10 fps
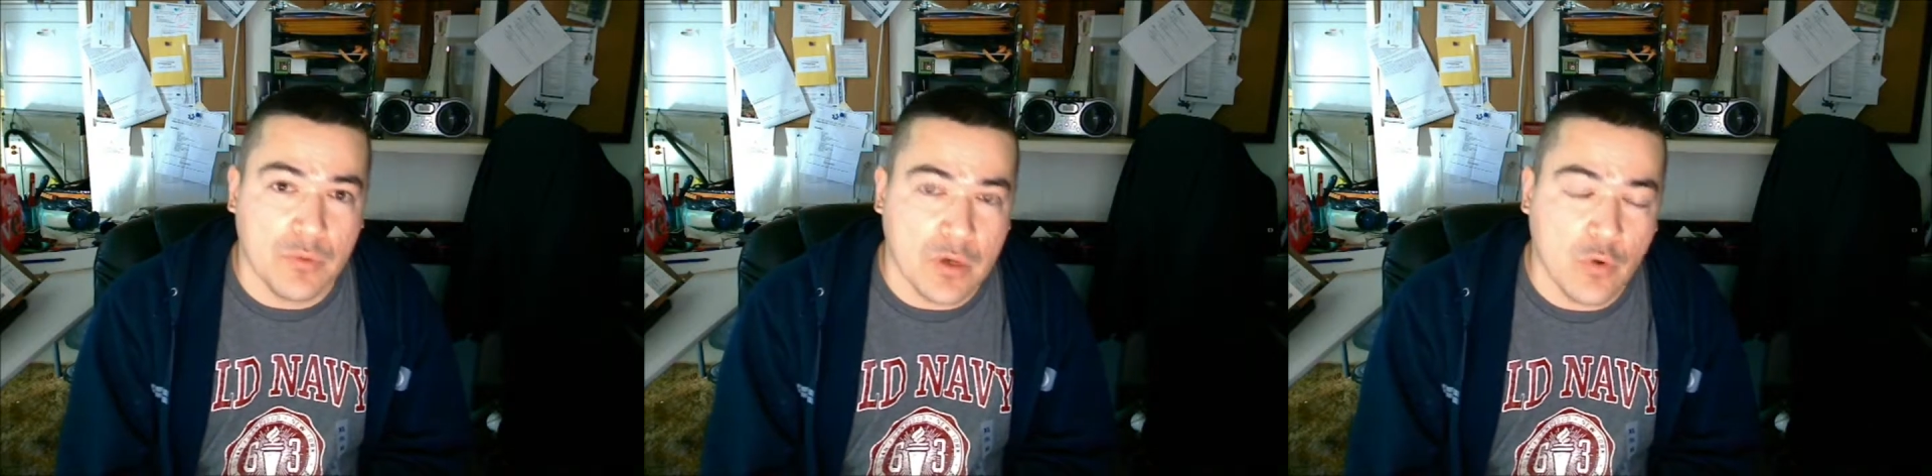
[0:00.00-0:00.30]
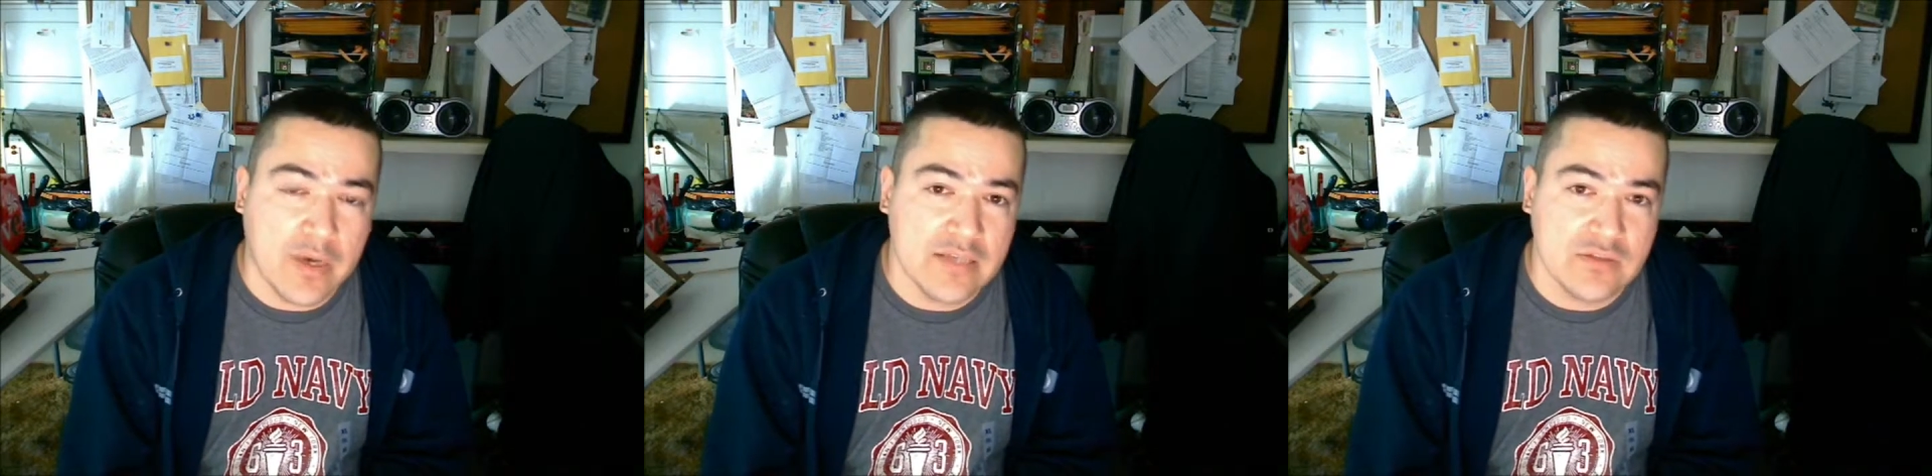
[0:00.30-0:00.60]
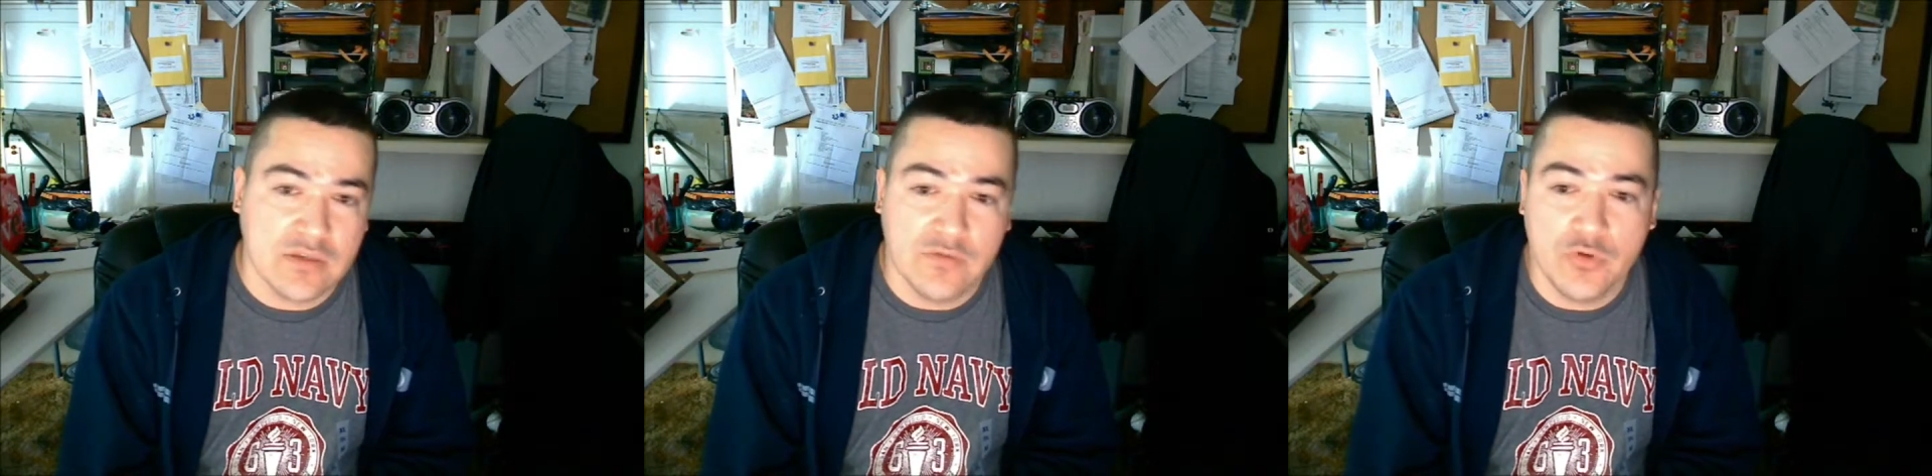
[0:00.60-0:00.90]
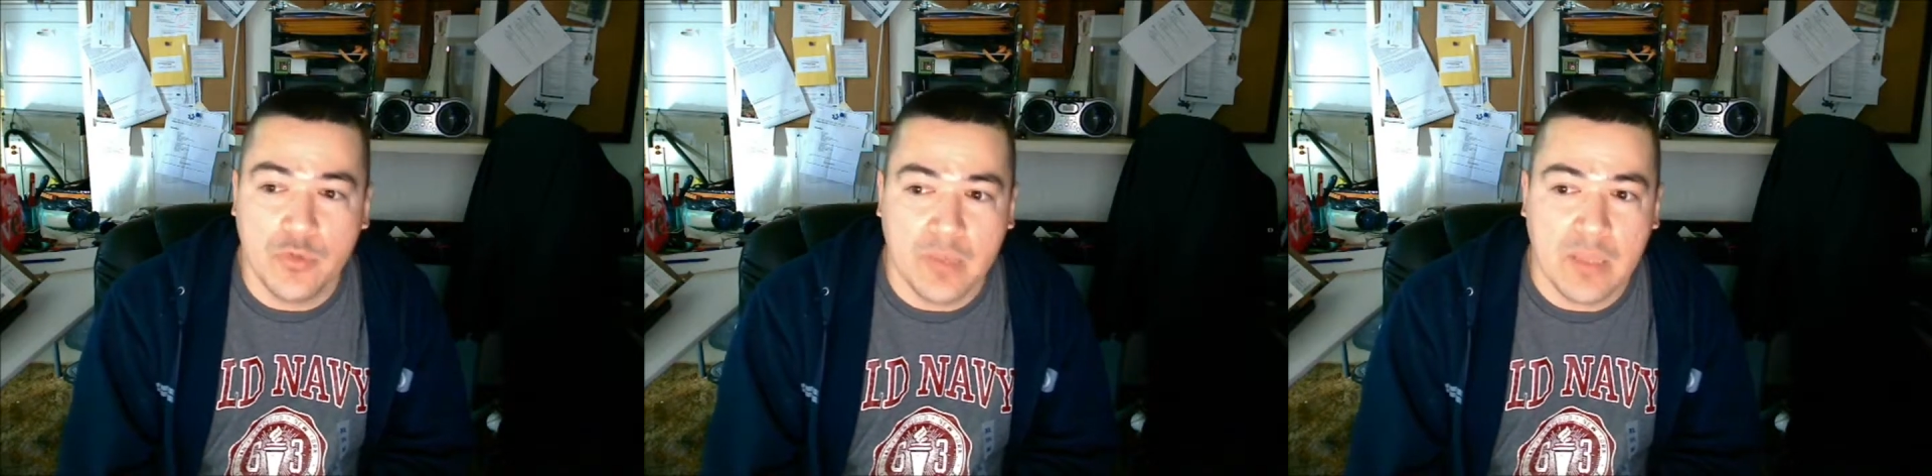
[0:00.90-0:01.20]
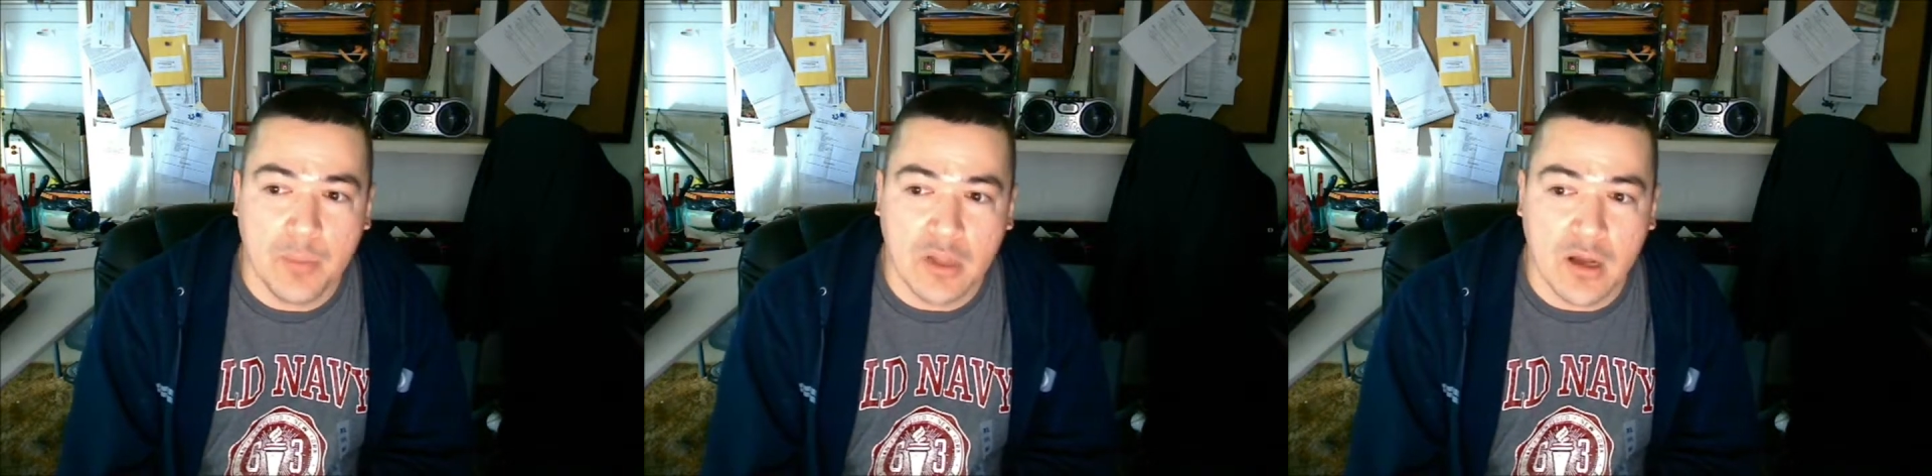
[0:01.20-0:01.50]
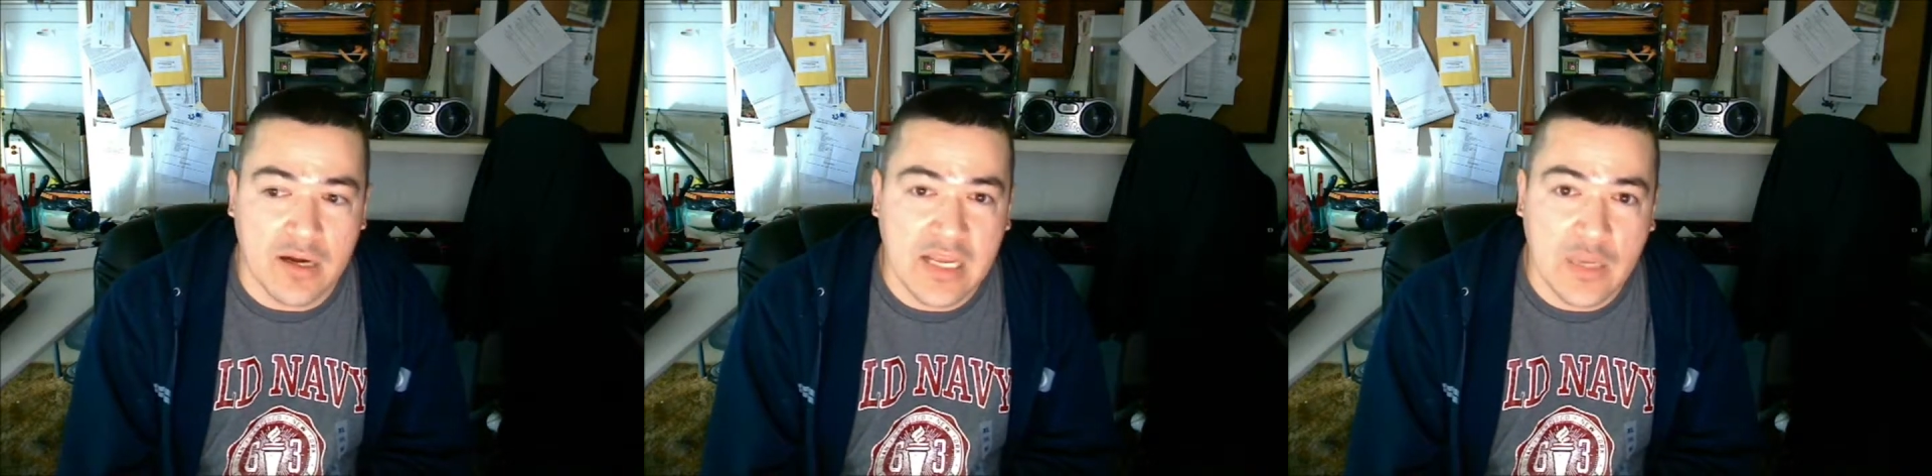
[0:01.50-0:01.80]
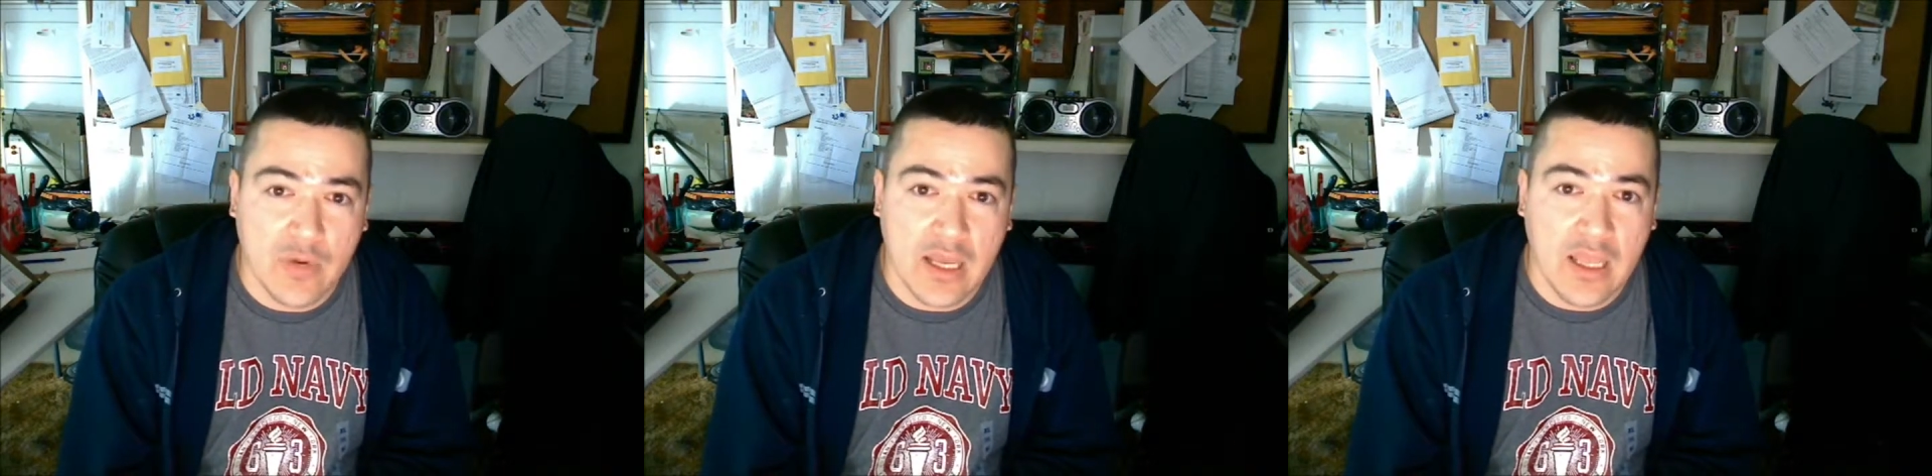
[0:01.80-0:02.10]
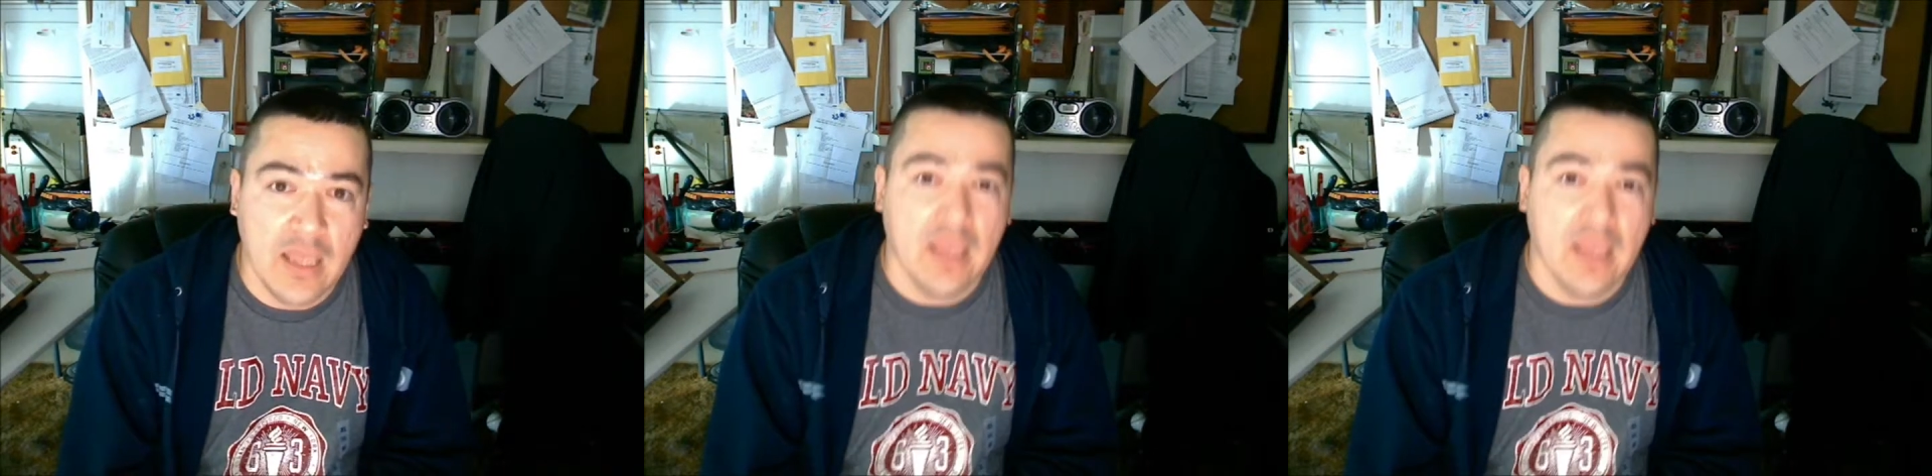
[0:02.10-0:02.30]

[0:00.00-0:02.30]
requests of who people are anyway.